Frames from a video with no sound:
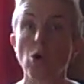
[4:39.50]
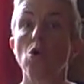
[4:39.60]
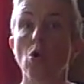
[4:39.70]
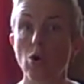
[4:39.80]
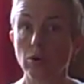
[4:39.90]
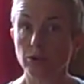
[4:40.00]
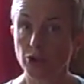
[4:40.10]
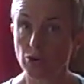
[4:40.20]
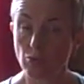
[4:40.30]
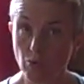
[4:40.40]
Or
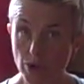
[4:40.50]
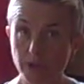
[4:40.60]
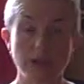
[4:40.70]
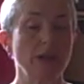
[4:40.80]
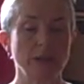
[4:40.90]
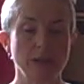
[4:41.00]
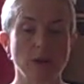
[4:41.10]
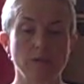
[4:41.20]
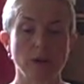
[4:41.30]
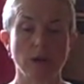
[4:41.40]
your worst case
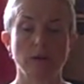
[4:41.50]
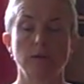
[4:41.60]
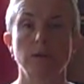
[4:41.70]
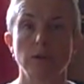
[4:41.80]
scenarios,